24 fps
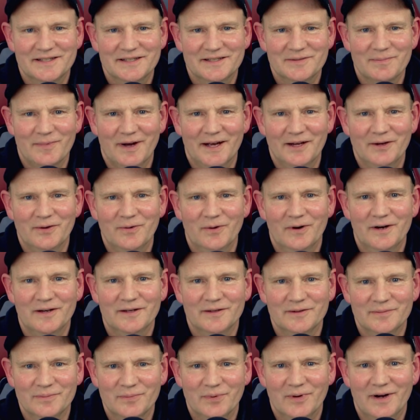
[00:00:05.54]
This is Mike
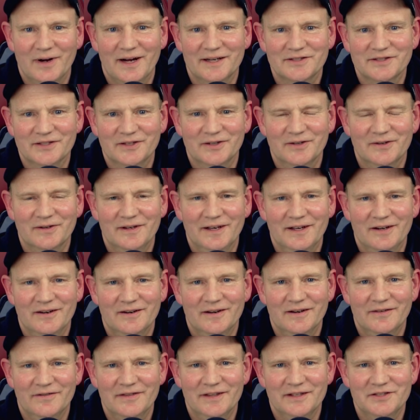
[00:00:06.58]
Horton, project
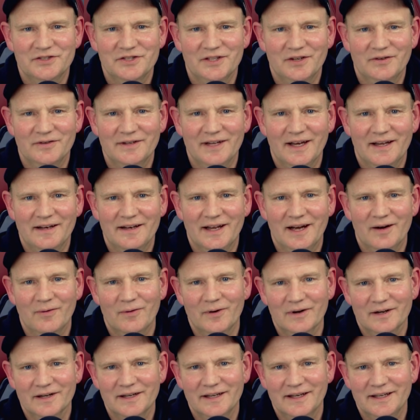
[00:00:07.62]
creator of the GEODNET
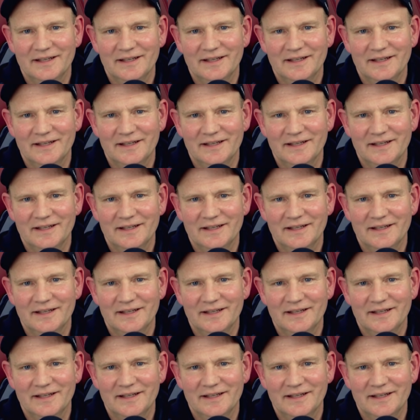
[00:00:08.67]
Network.